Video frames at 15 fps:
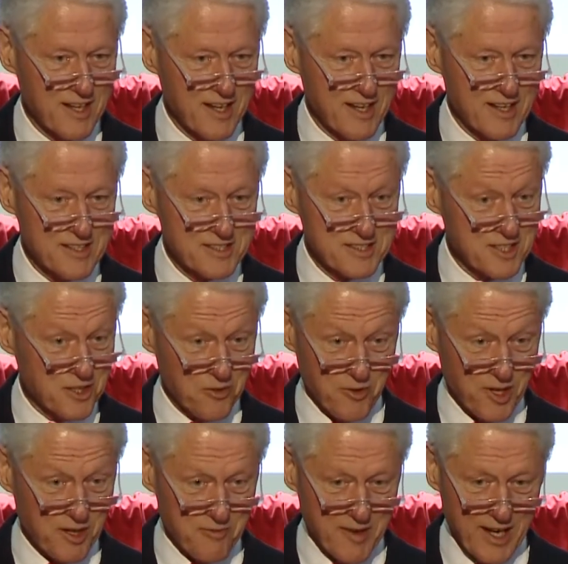He's still
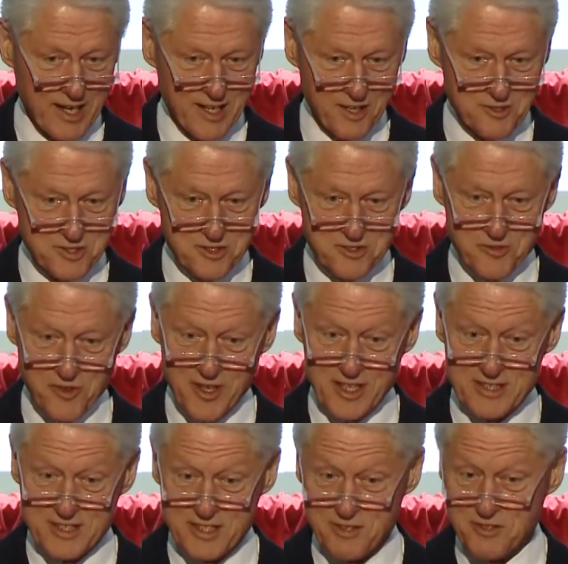one of my closest
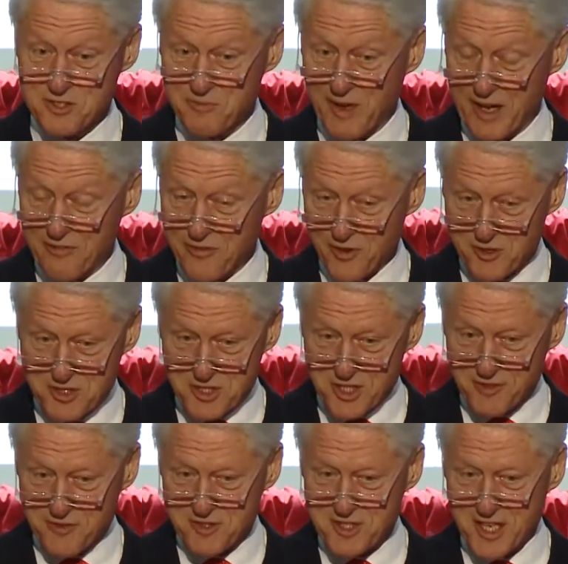friends. He was my first
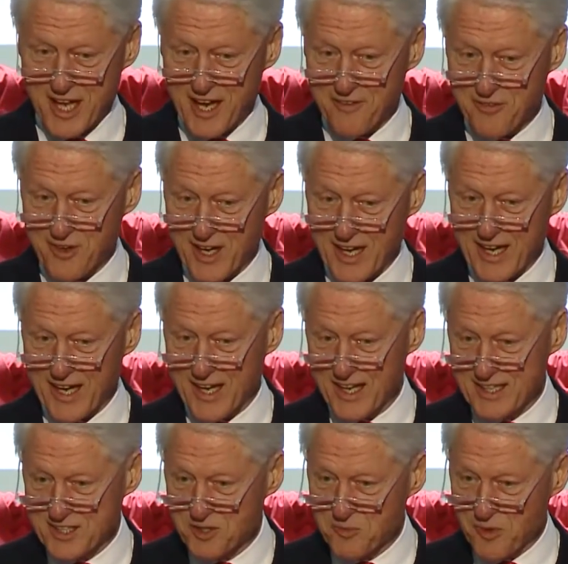chief of staff when I got elected